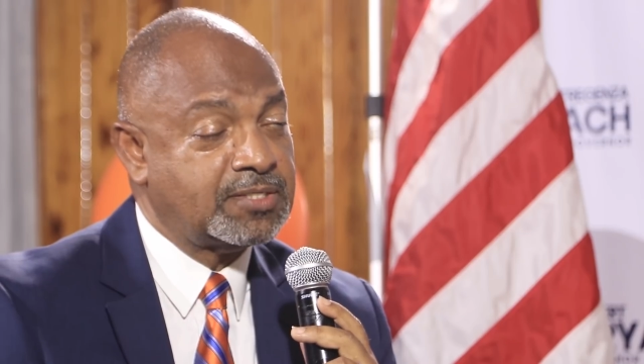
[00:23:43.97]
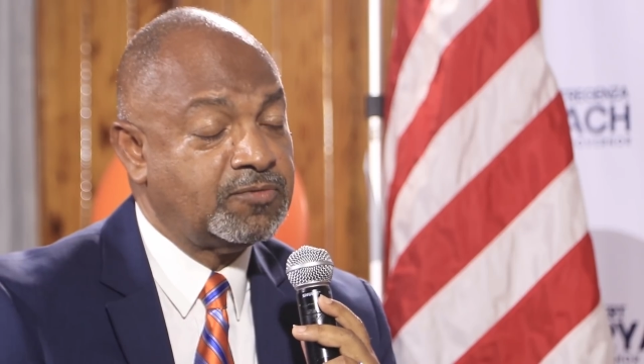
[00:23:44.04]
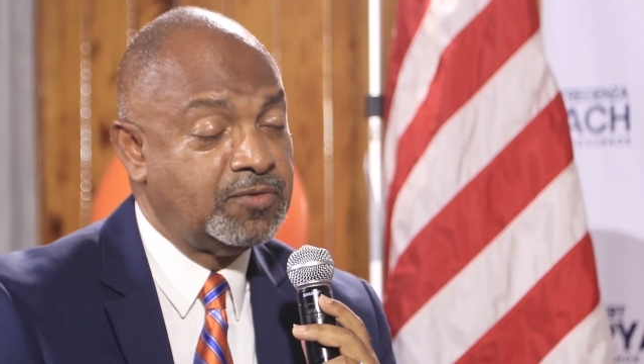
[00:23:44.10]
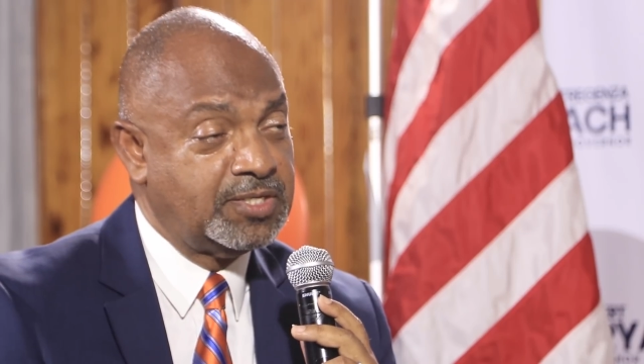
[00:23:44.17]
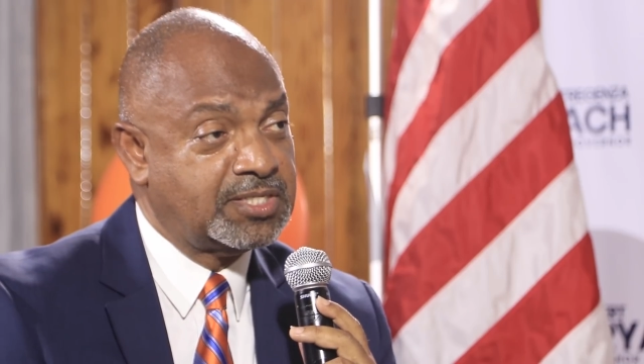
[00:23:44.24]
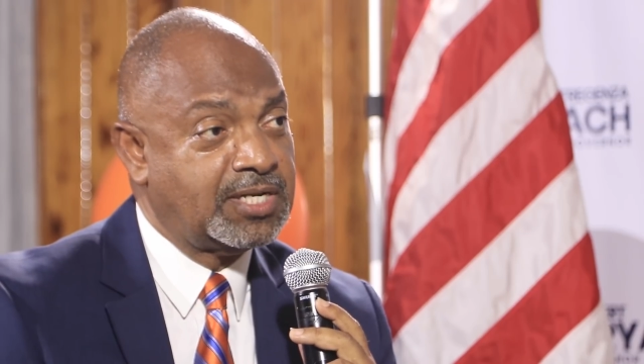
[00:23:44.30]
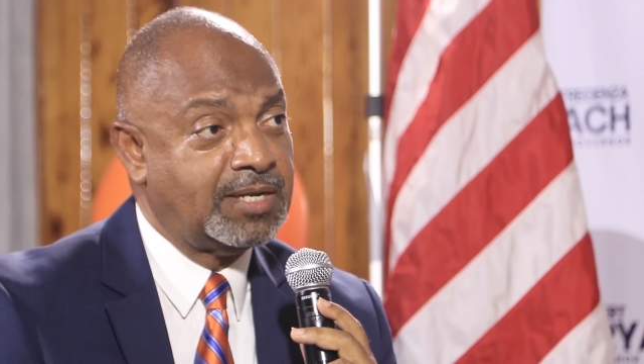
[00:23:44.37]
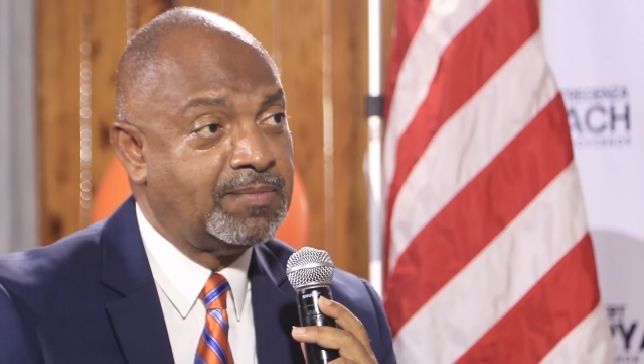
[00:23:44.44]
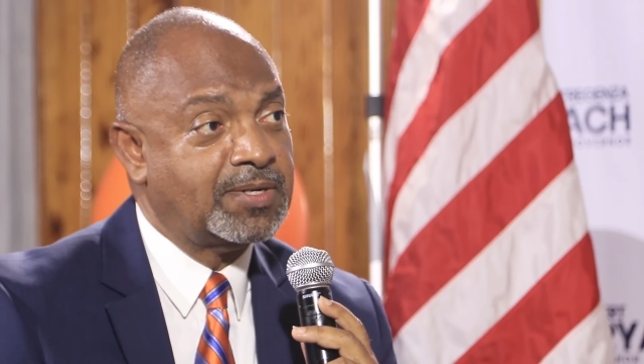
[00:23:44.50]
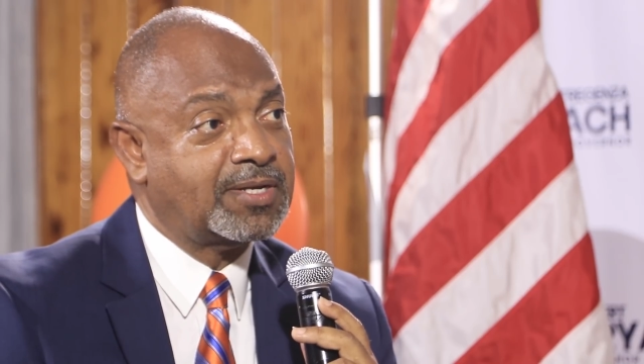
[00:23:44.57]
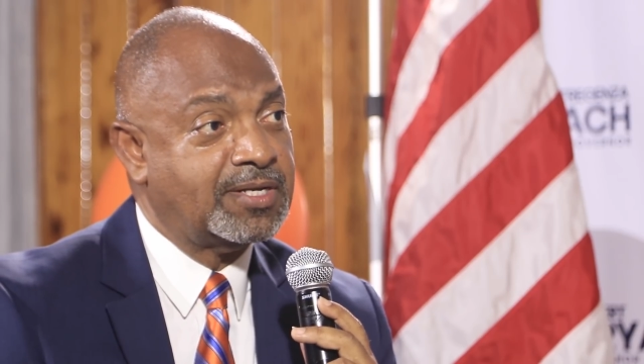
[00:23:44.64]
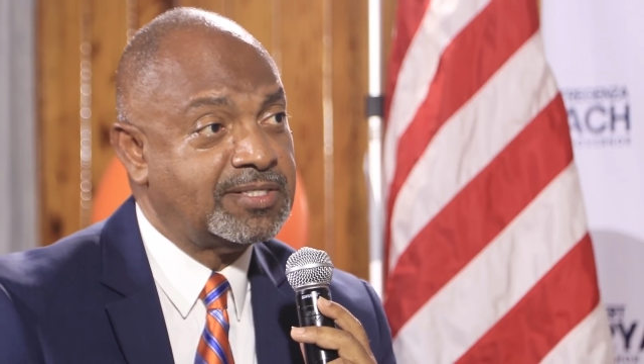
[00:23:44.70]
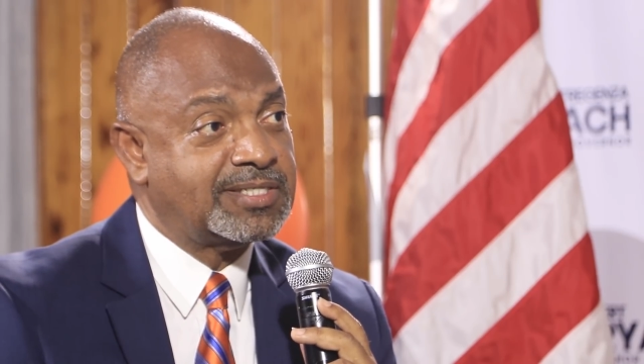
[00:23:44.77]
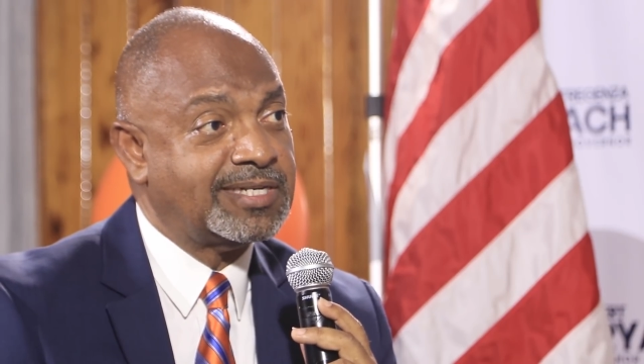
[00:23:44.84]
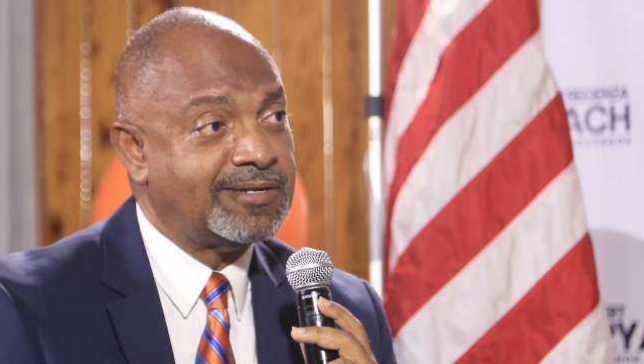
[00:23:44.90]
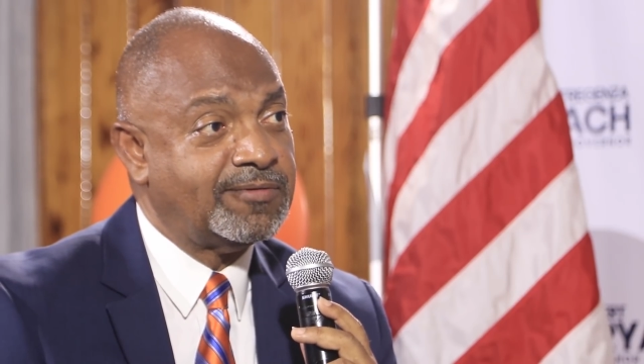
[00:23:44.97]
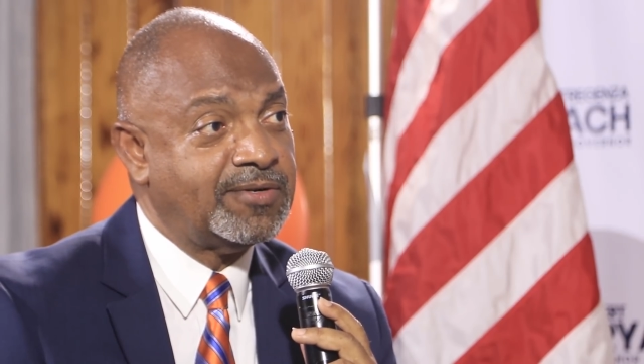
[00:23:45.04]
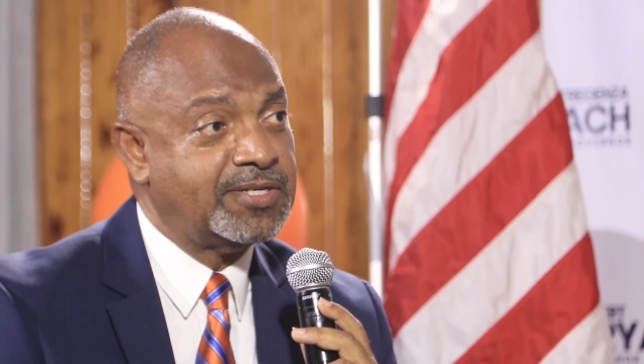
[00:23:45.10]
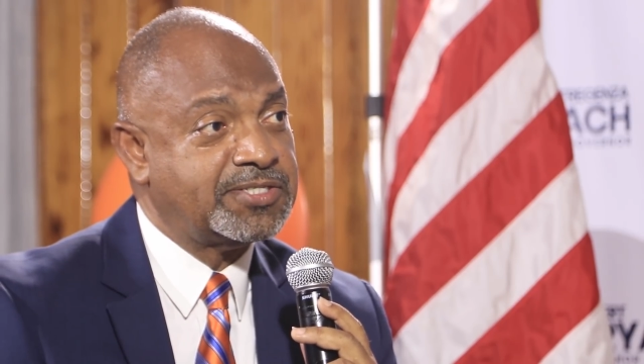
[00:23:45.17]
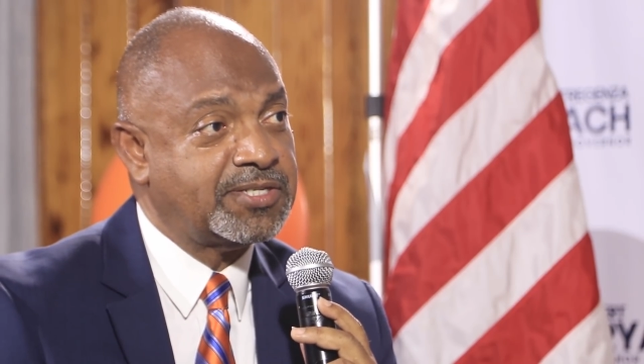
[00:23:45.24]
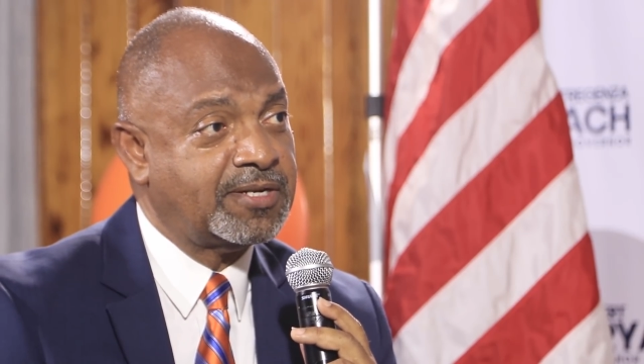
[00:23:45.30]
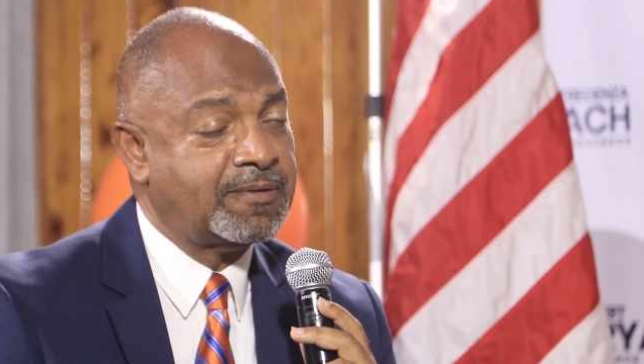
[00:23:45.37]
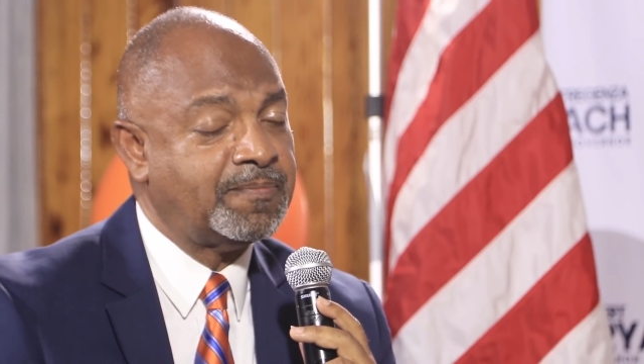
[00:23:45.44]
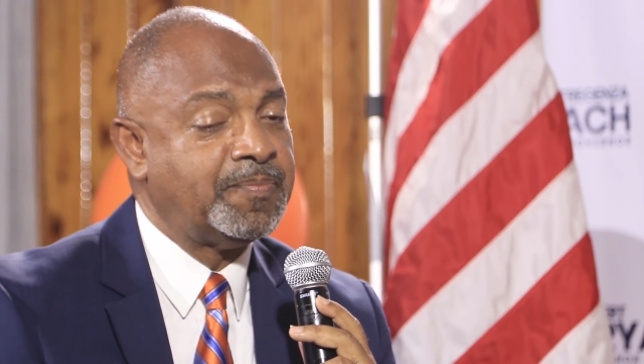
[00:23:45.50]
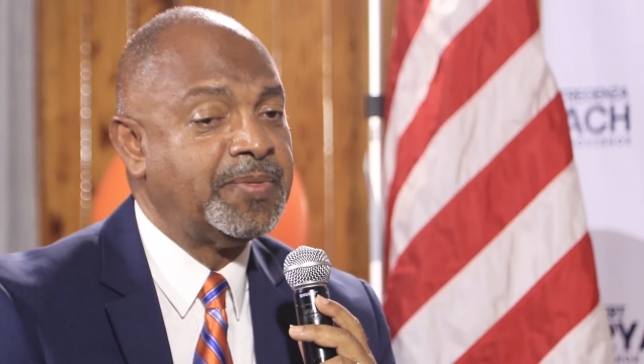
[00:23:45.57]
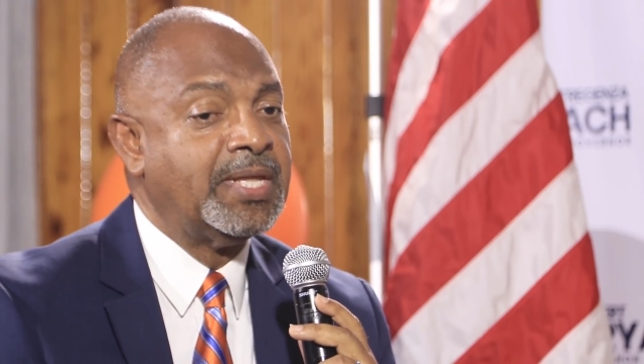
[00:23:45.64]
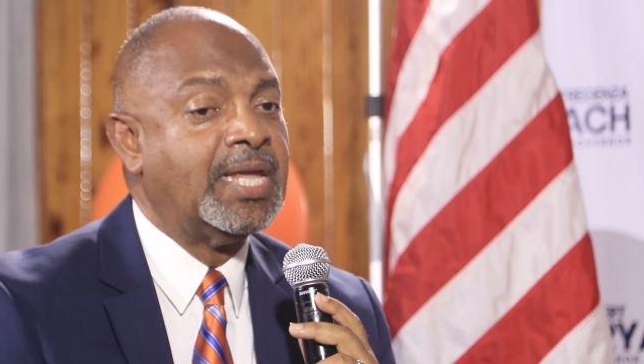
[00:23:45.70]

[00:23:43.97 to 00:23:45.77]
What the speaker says: reasonable consideration,